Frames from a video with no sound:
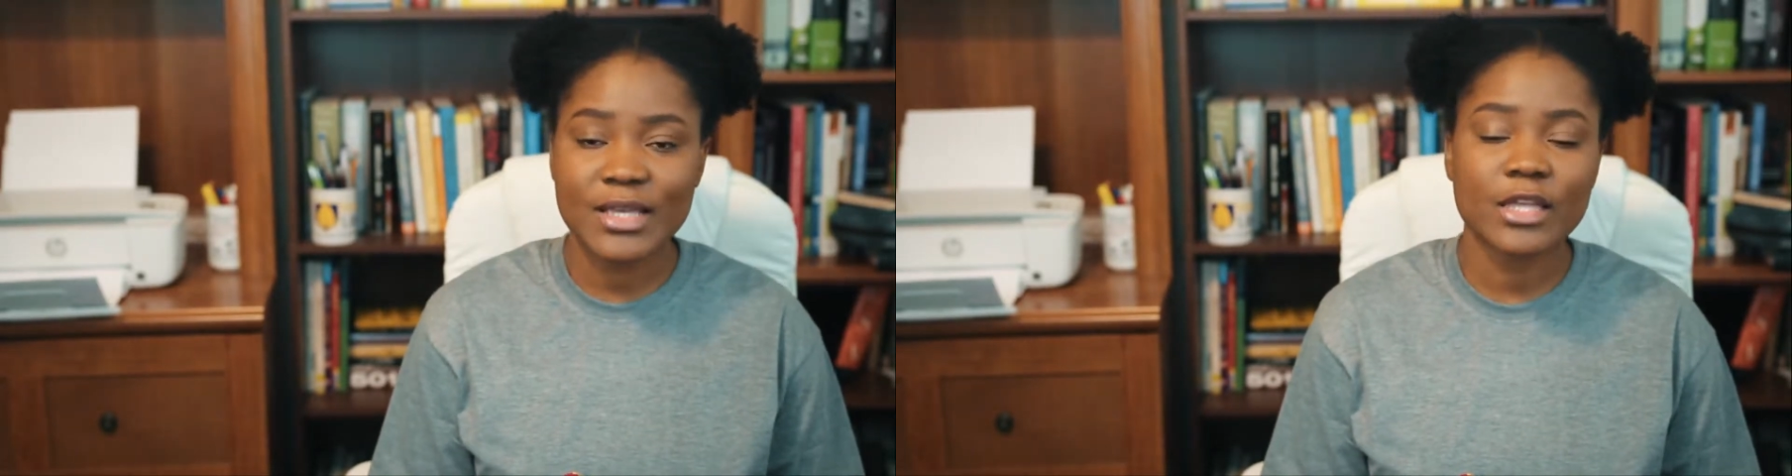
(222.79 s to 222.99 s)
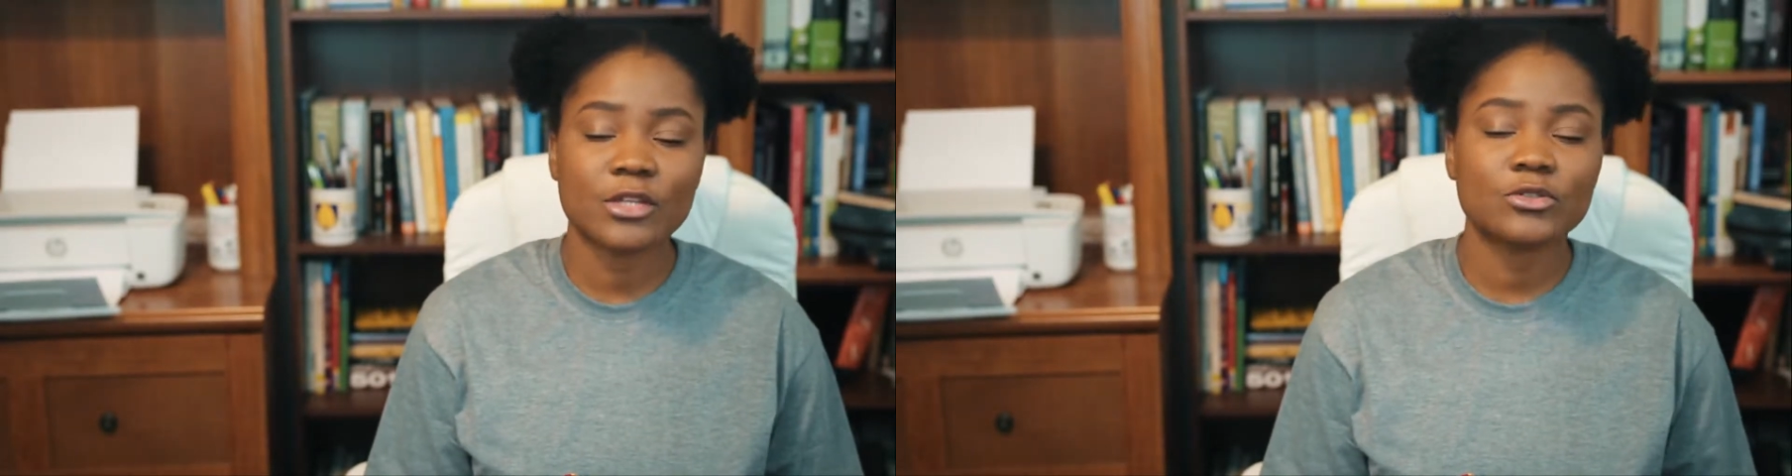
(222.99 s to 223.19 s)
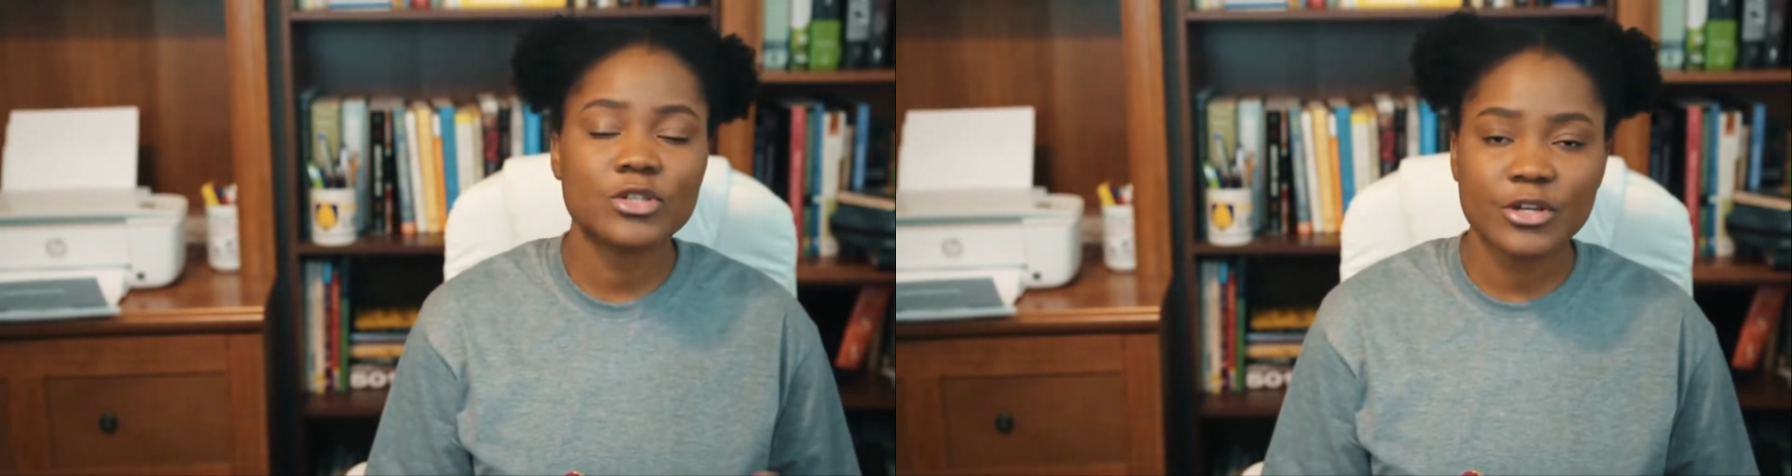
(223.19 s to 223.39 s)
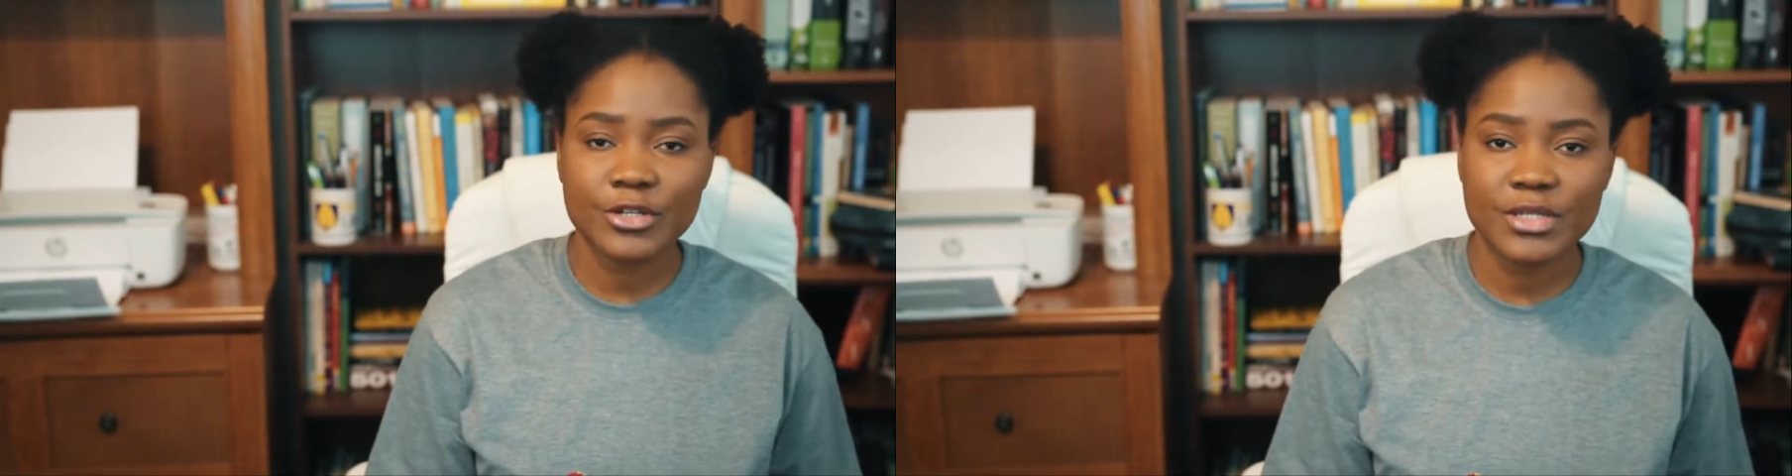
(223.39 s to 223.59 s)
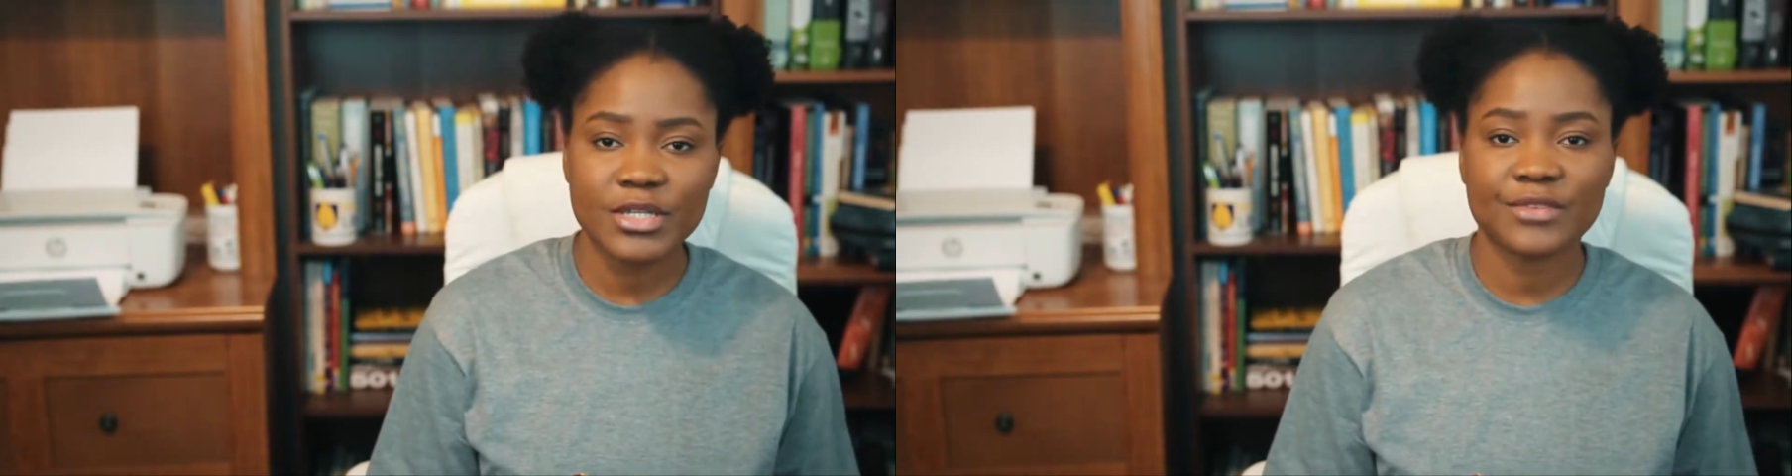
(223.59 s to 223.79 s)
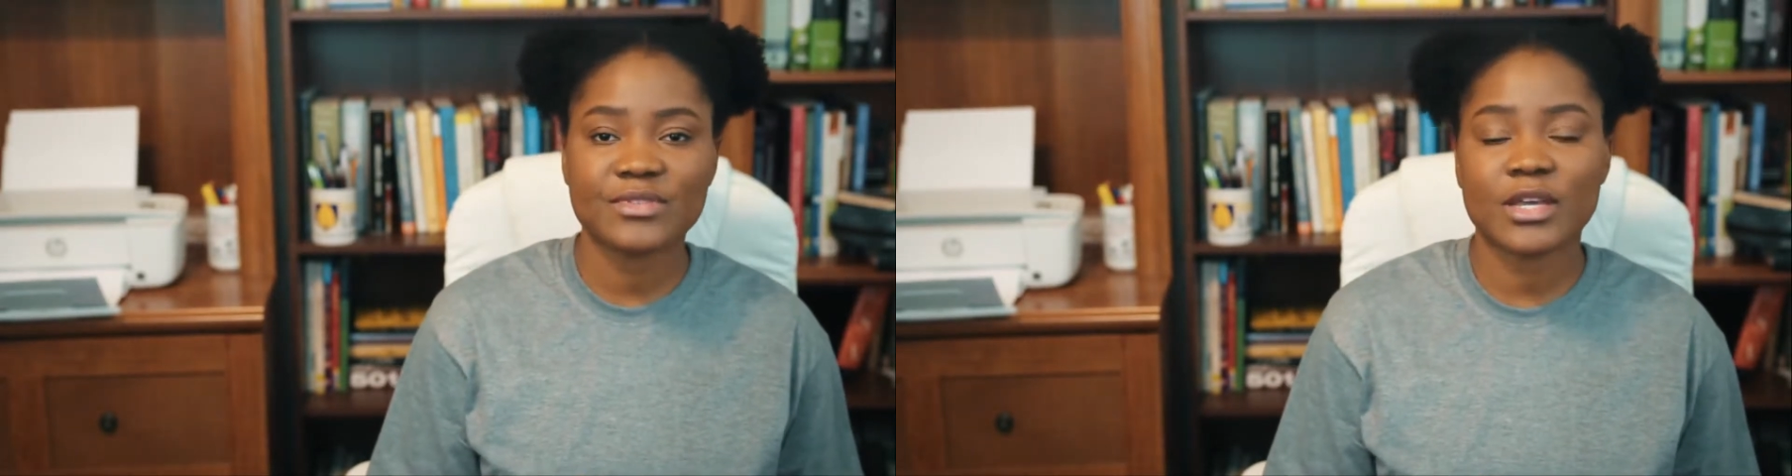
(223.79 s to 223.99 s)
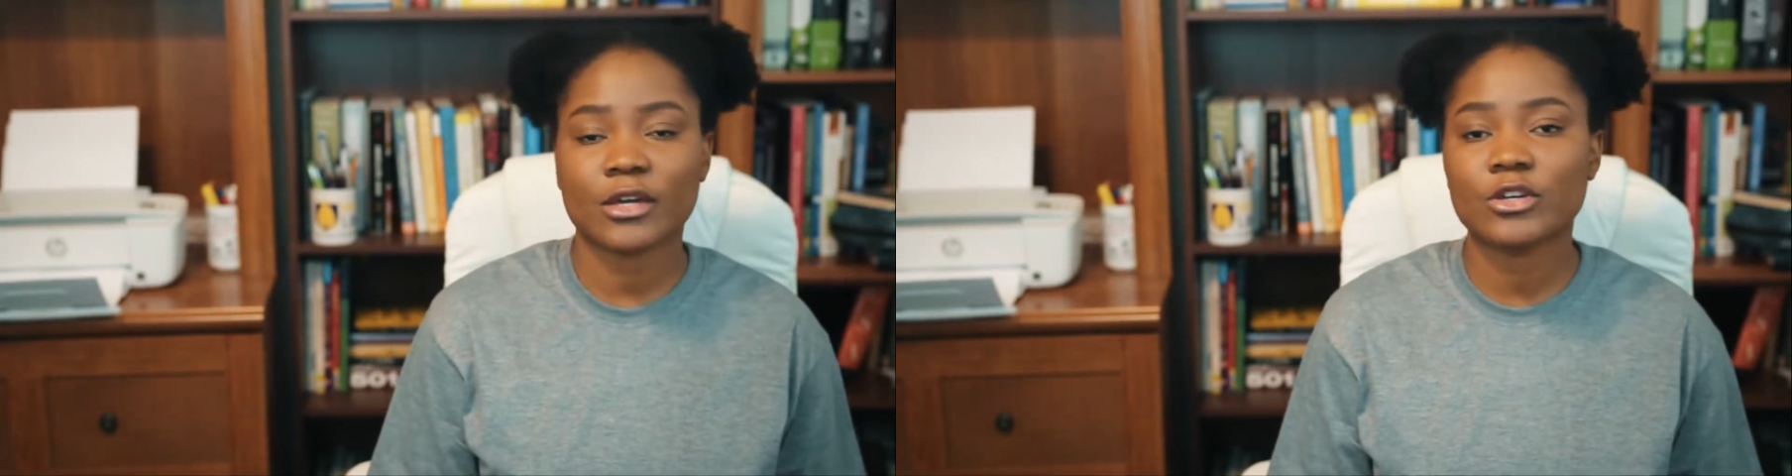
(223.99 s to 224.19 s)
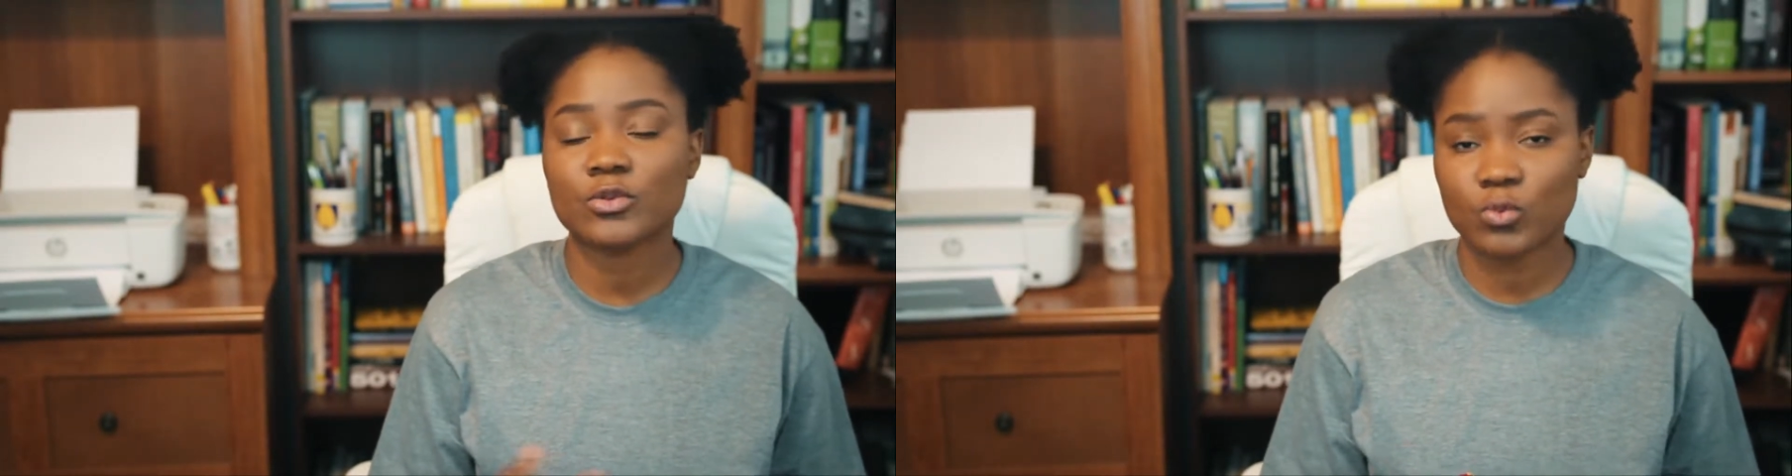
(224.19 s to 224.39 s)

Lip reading: and alternatives that could